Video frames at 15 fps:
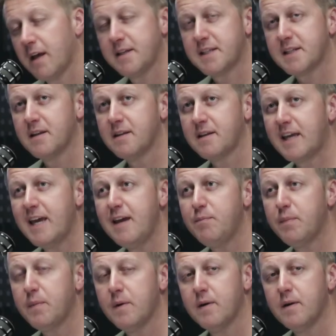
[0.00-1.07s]
They still
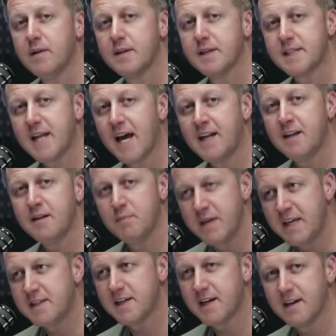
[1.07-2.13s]
keep the standard
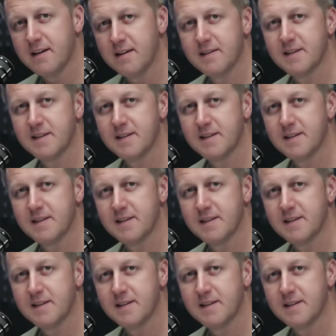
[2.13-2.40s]
meter,